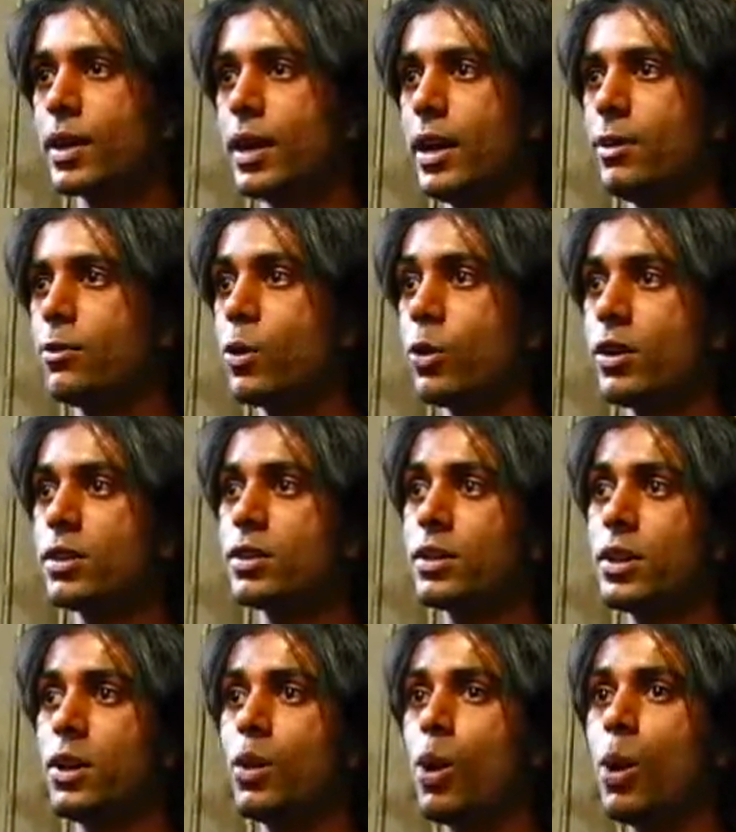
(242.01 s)
And of course,
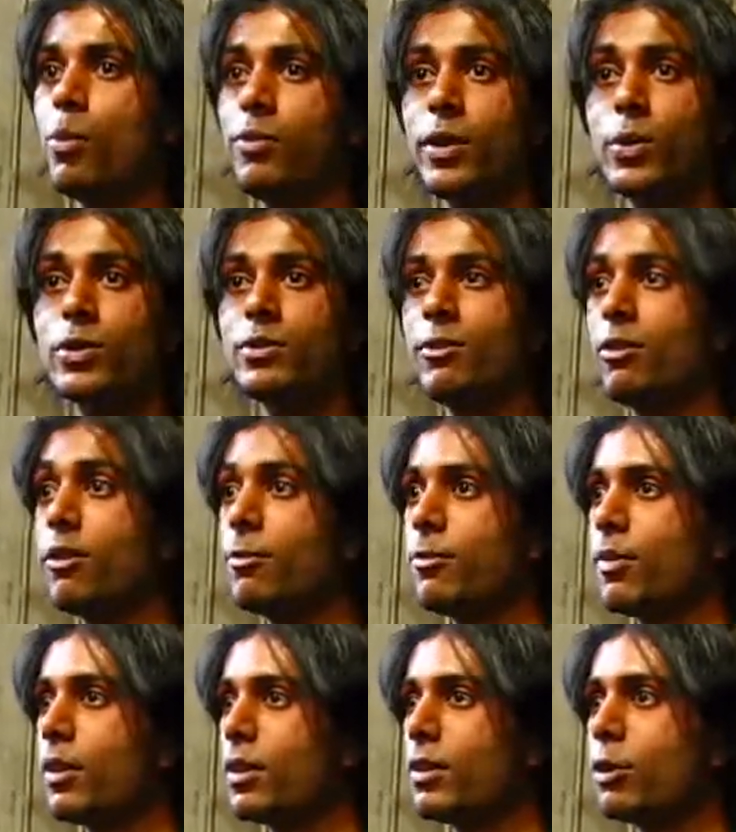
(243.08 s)
you know, hopefully it was a very
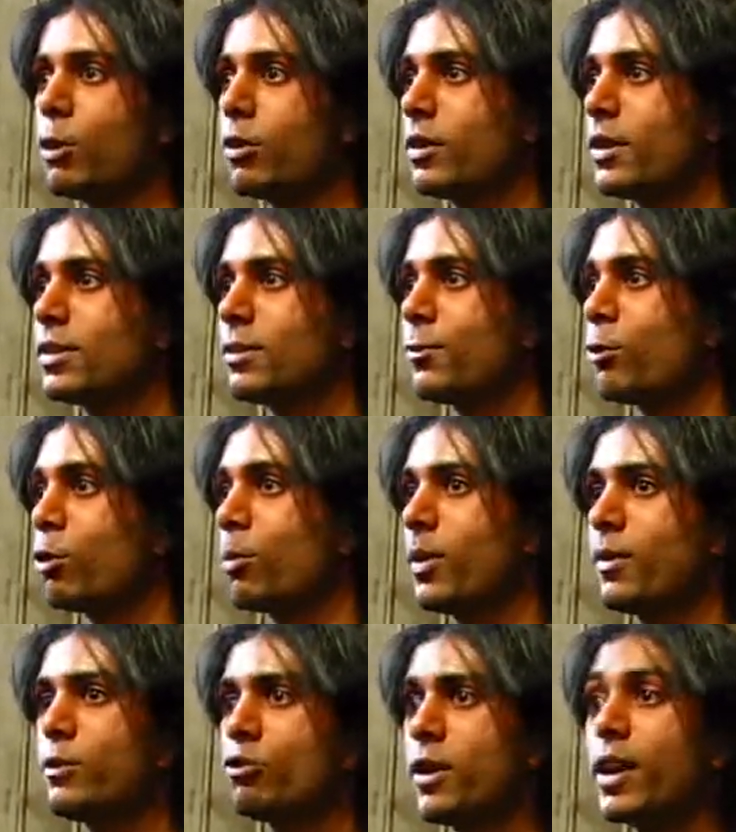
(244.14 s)
fun or at least
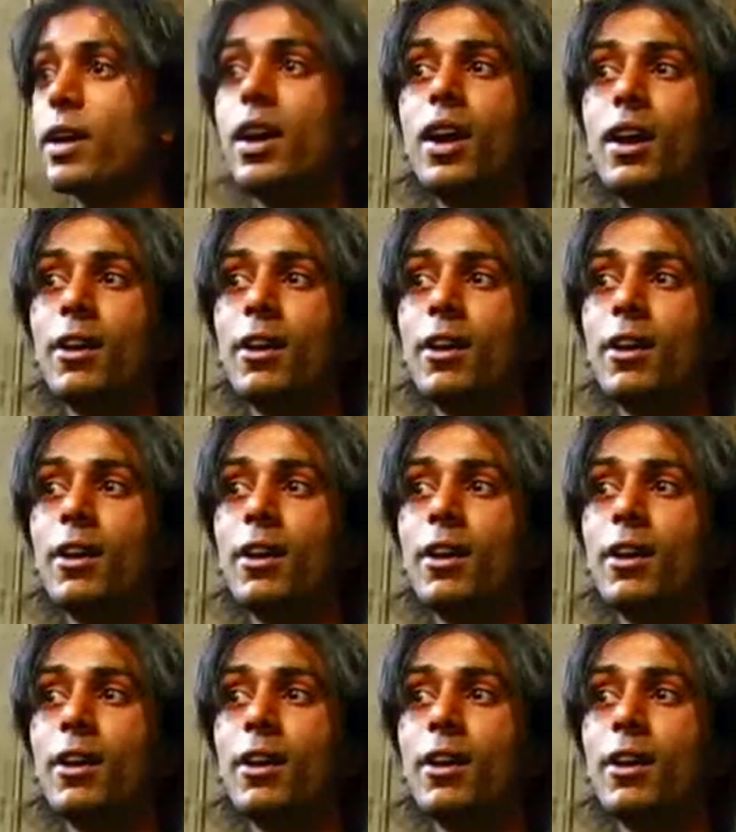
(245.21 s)
informative trip.